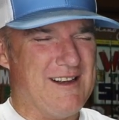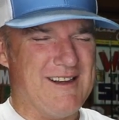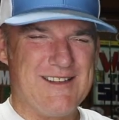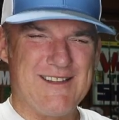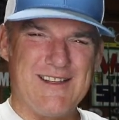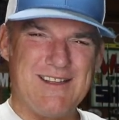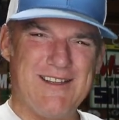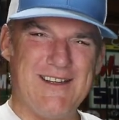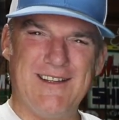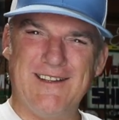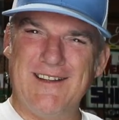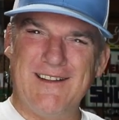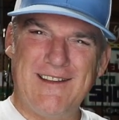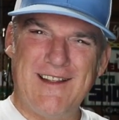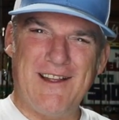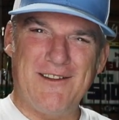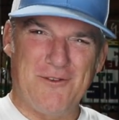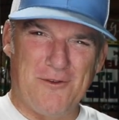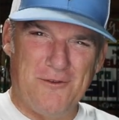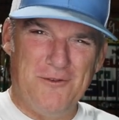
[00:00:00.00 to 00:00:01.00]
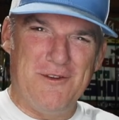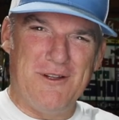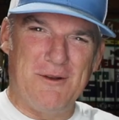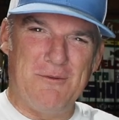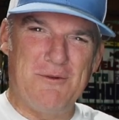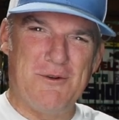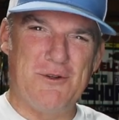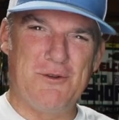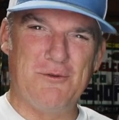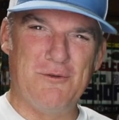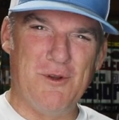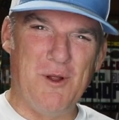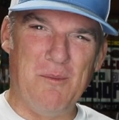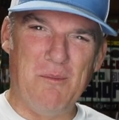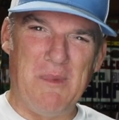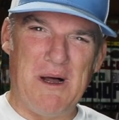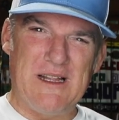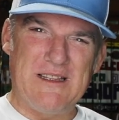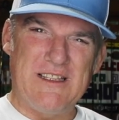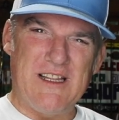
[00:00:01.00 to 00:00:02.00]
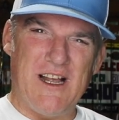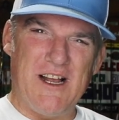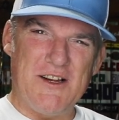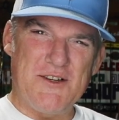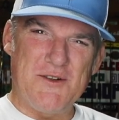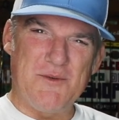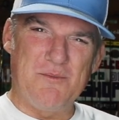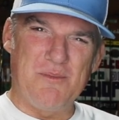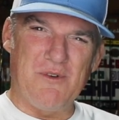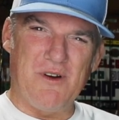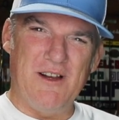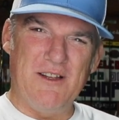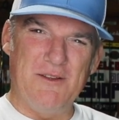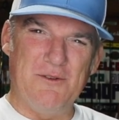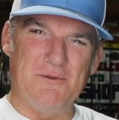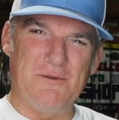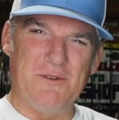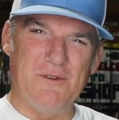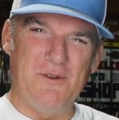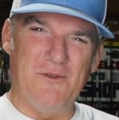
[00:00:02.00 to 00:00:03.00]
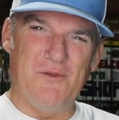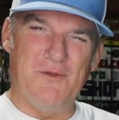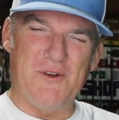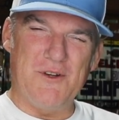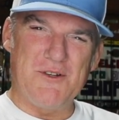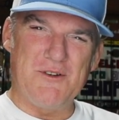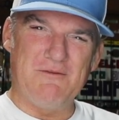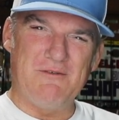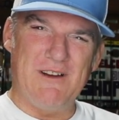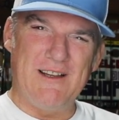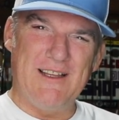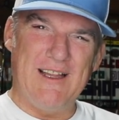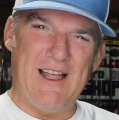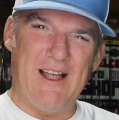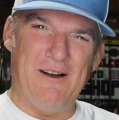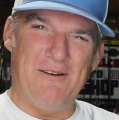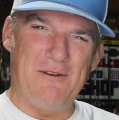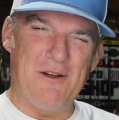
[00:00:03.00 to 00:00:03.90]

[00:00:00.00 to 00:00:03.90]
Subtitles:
Since he did that, don't you think we should do a little montage of Brian doing a little fishing right now?